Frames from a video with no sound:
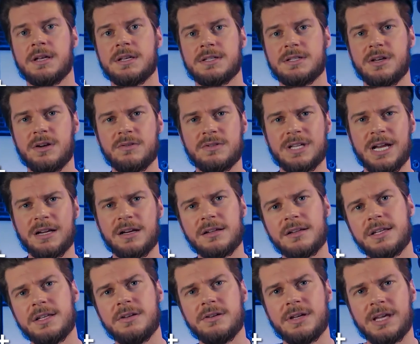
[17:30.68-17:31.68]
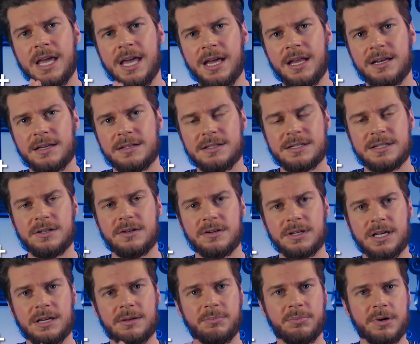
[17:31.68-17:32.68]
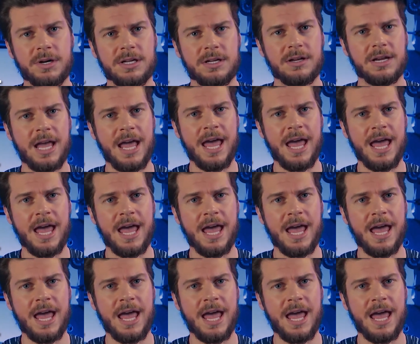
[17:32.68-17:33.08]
So technically you can still get pretty good